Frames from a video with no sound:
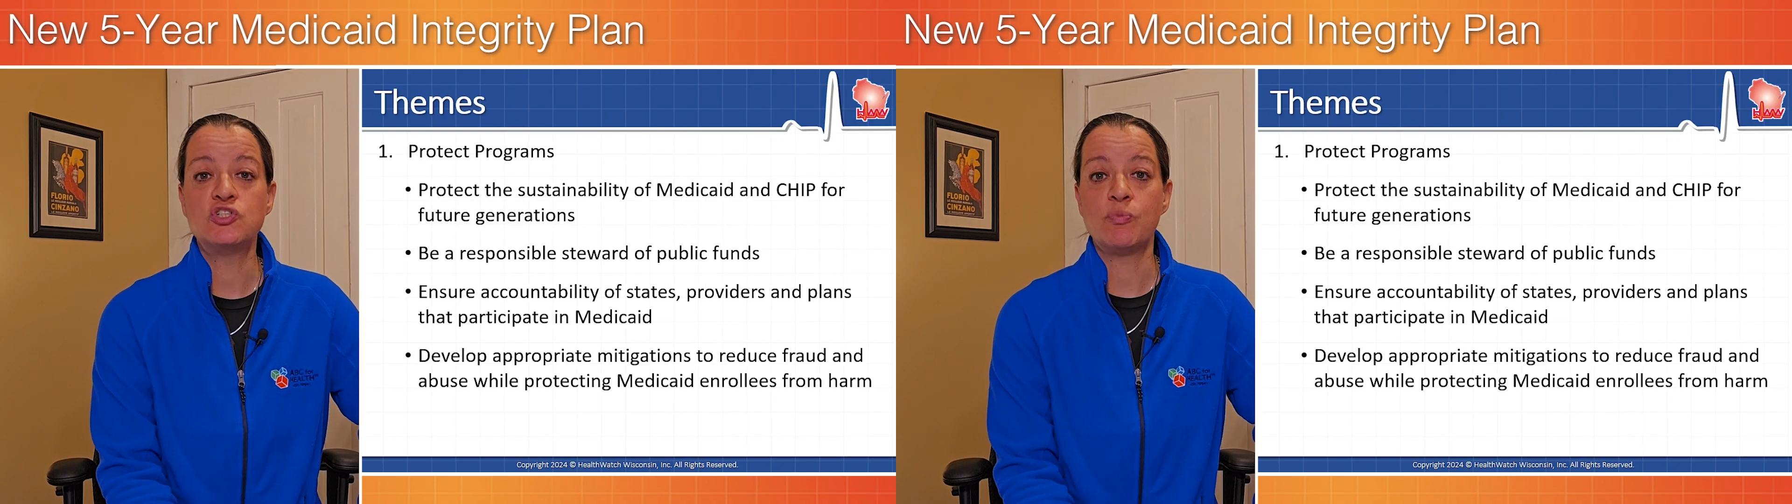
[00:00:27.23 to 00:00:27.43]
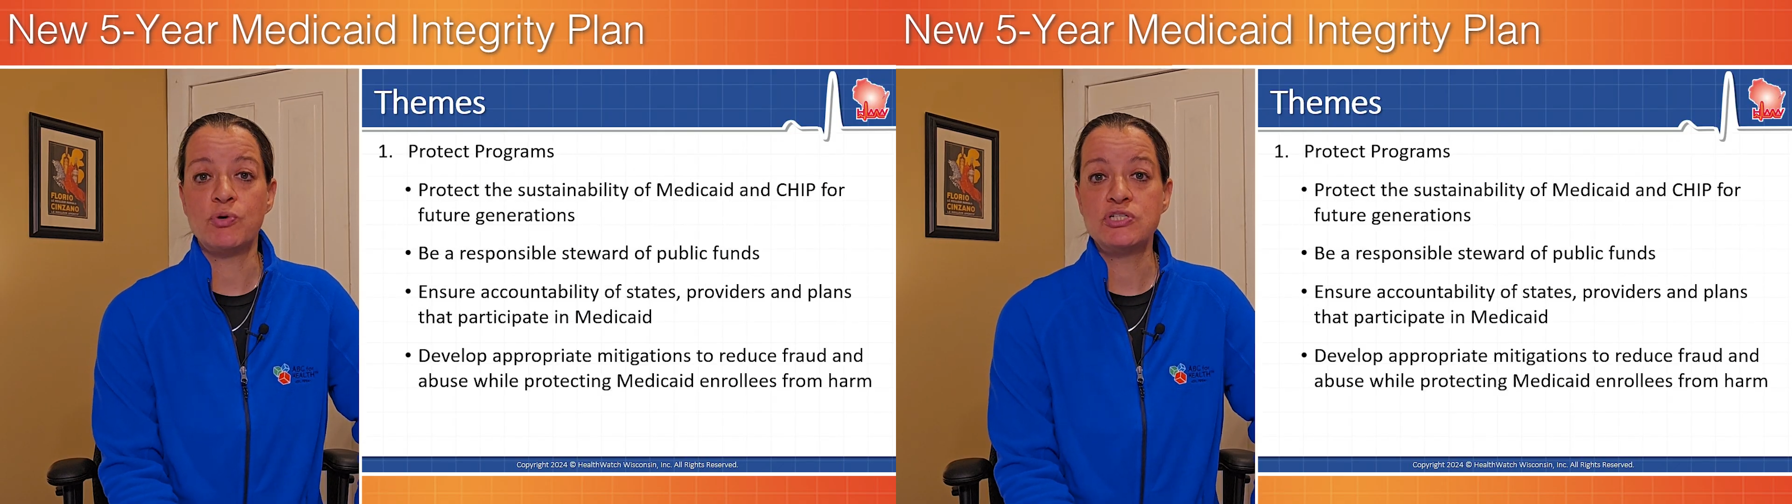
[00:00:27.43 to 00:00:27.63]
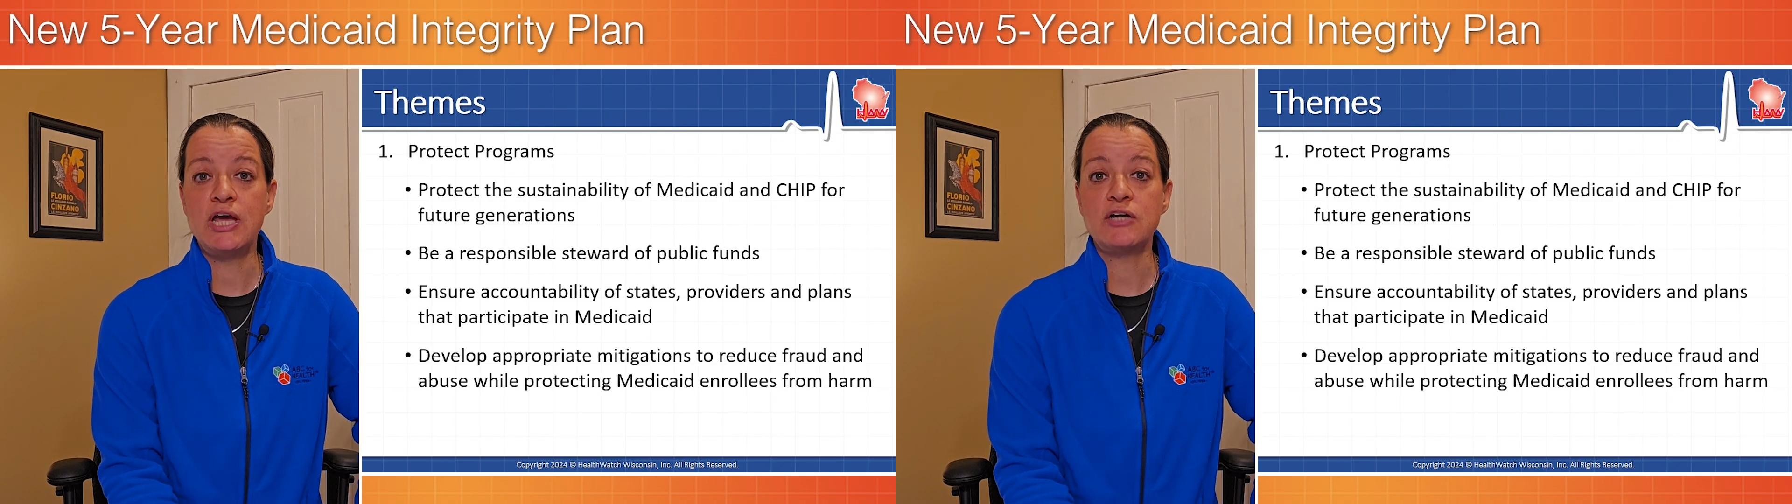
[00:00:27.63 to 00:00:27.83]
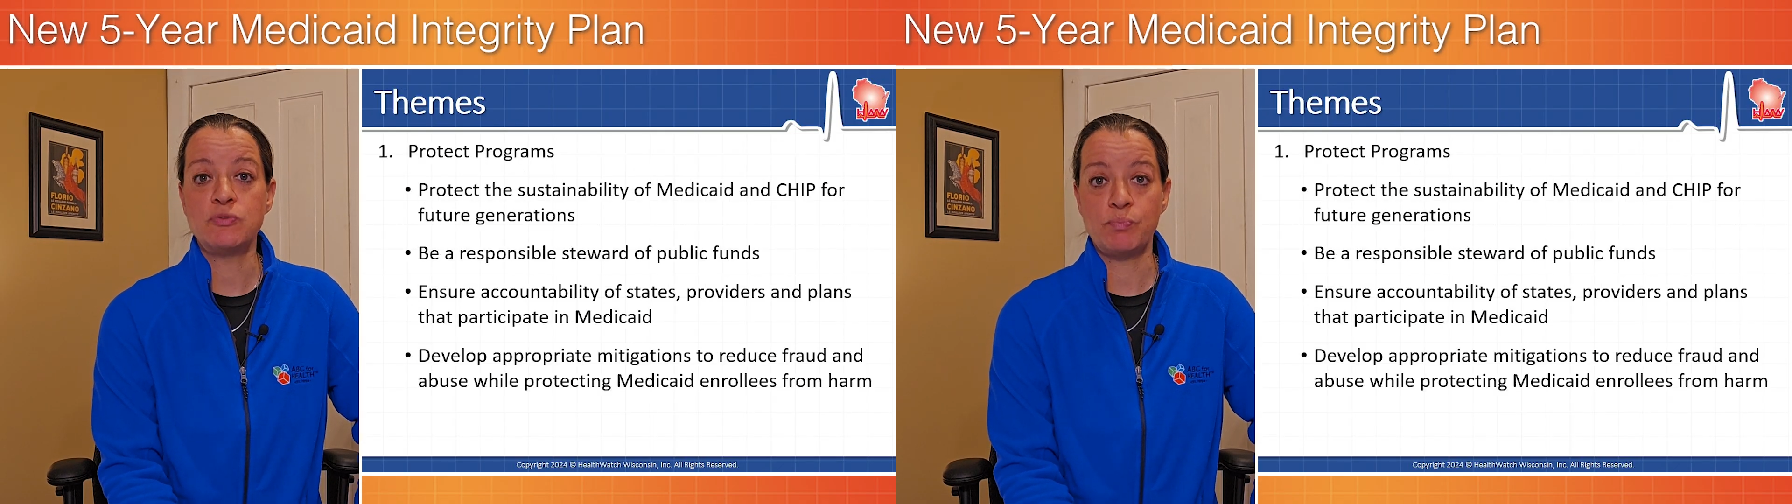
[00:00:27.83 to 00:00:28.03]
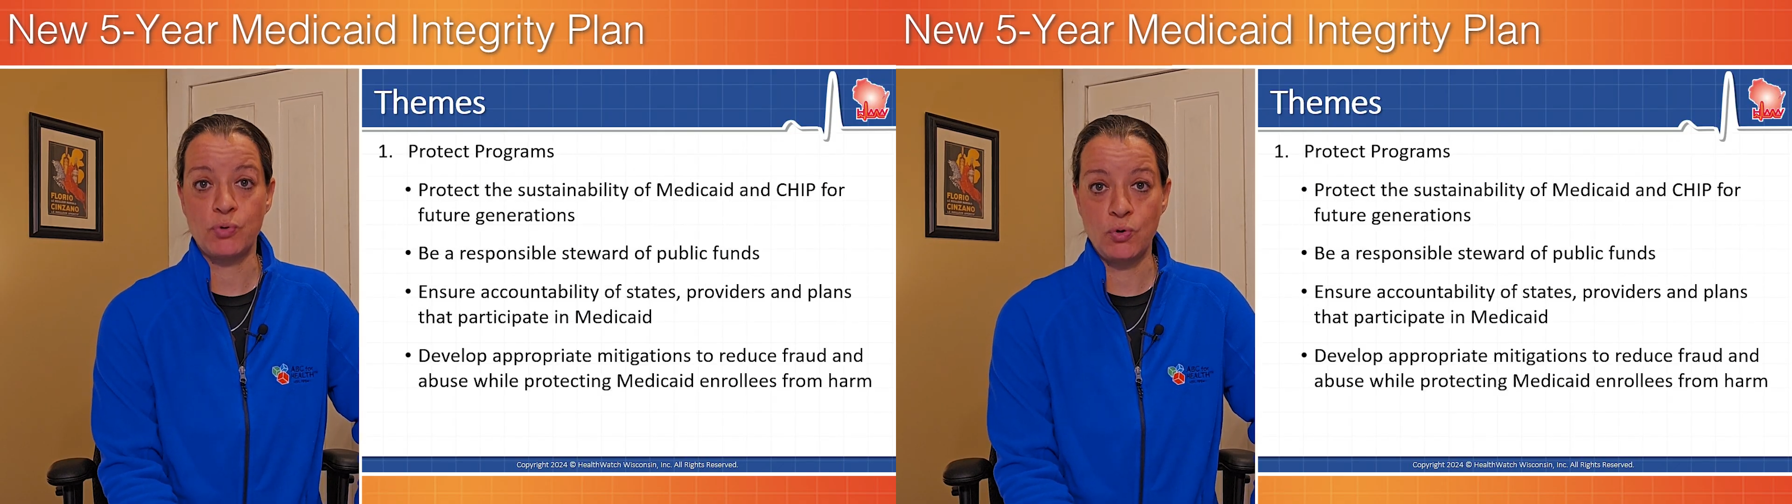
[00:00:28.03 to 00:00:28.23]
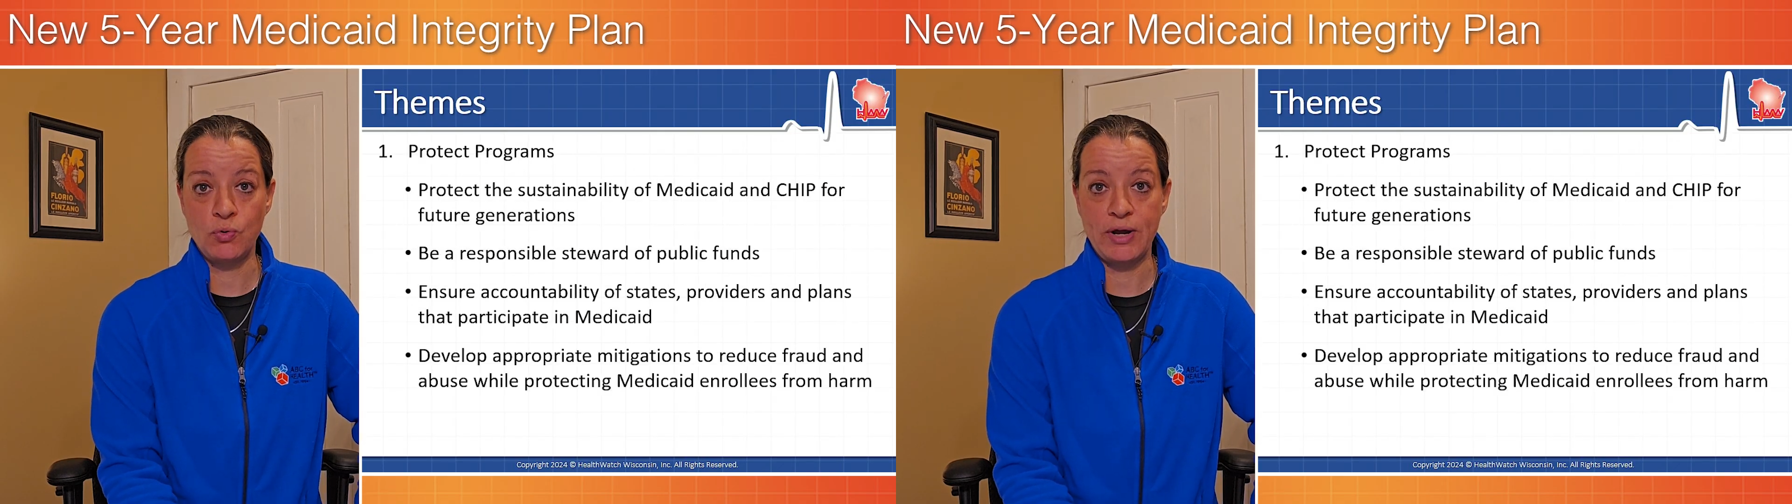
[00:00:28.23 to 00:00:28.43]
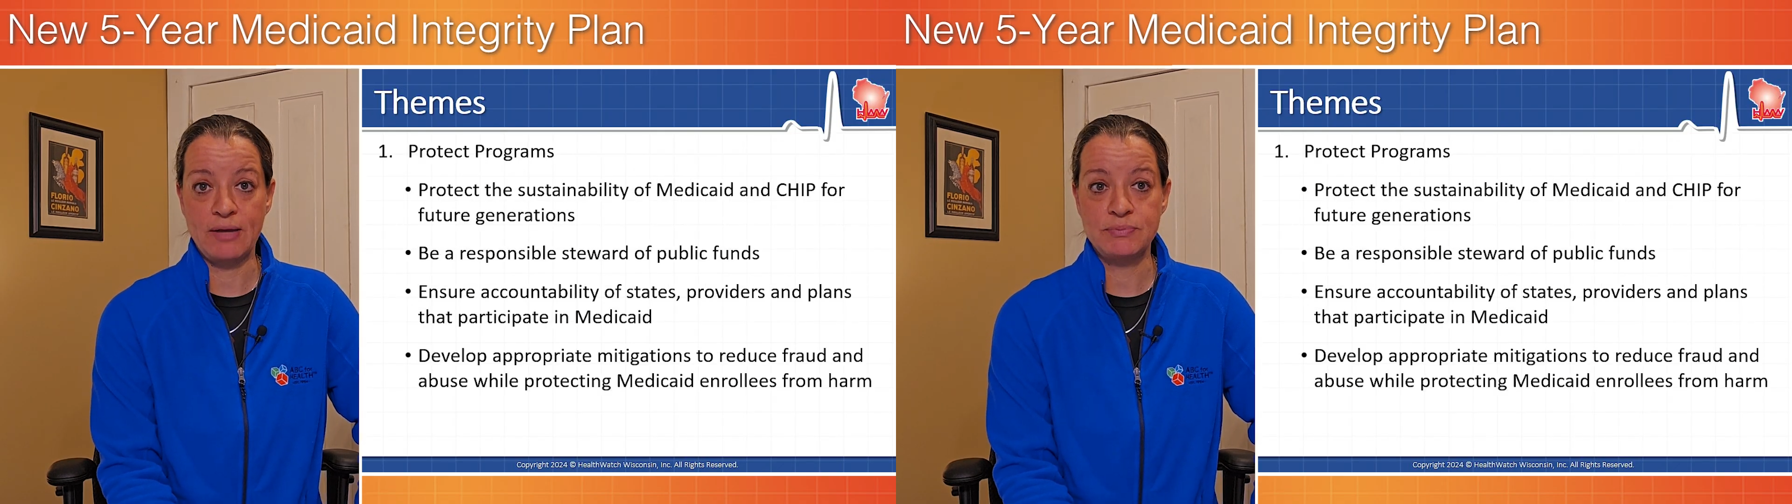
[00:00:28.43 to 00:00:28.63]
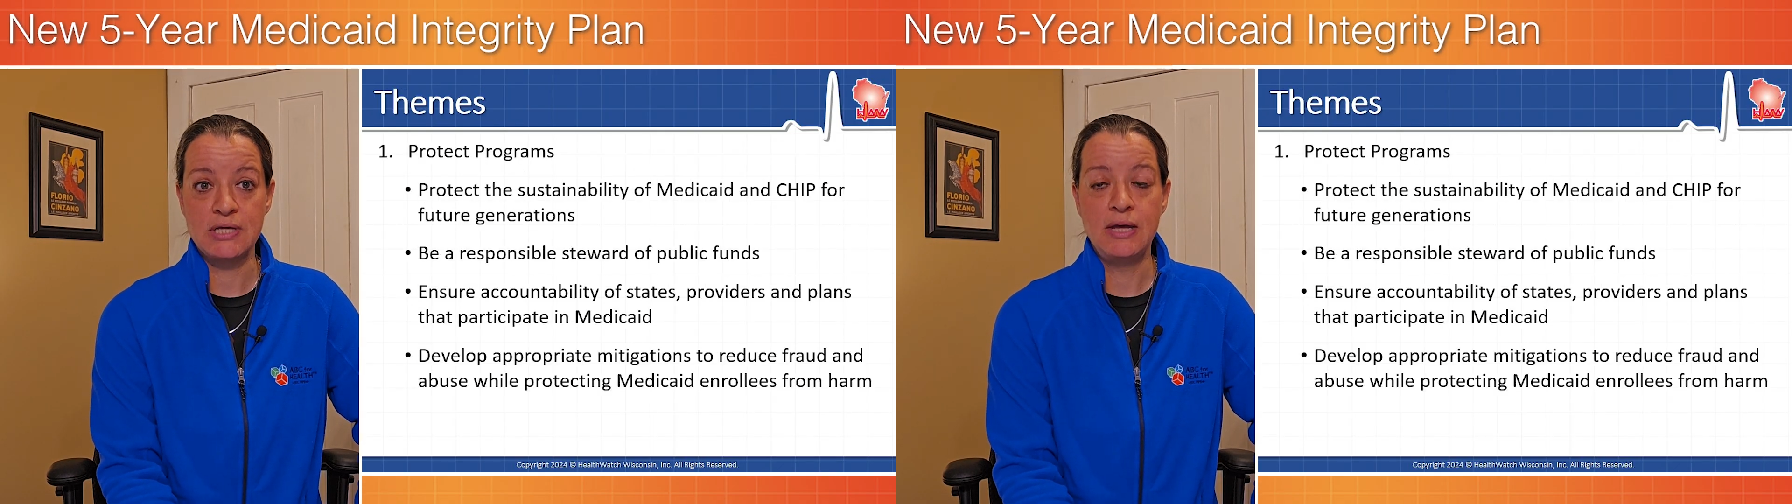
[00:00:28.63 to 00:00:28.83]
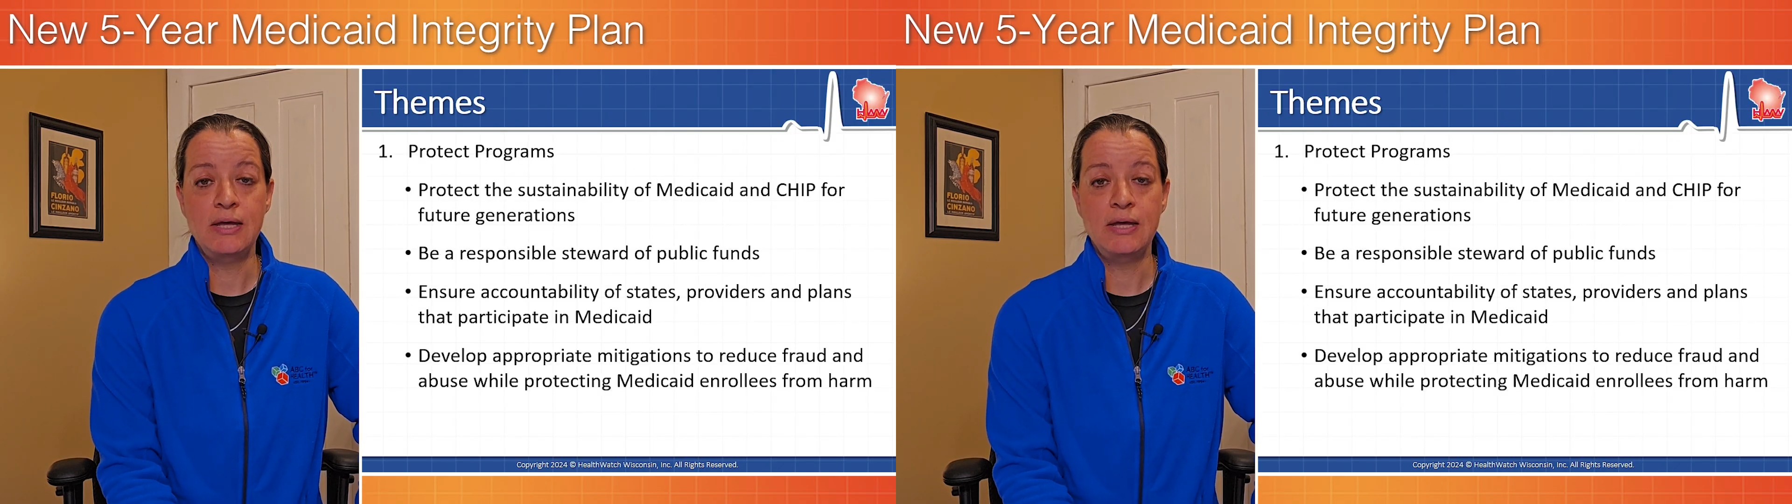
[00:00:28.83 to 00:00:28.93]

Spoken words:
protect programs.